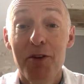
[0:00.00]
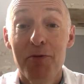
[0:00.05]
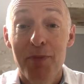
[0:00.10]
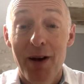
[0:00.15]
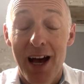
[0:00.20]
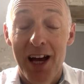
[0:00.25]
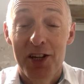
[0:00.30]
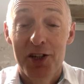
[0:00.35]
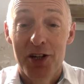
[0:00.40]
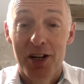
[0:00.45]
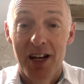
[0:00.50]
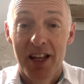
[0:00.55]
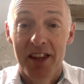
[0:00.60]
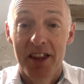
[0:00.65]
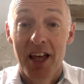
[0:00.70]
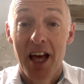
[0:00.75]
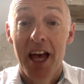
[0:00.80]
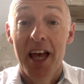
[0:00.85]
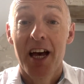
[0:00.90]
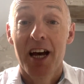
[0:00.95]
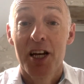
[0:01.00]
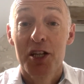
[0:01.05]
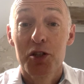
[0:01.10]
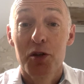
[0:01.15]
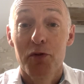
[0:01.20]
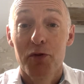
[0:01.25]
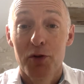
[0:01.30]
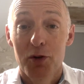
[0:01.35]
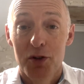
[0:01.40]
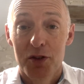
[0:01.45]
passionately that AI is a
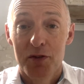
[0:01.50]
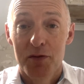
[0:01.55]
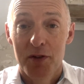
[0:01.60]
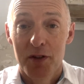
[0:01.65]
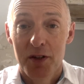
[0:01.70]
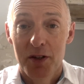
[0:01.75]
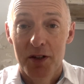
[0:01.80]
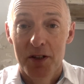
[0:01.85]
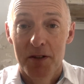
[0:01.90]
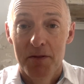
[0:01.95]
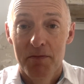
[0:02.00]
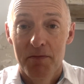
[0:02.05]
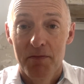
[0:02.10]
force for good,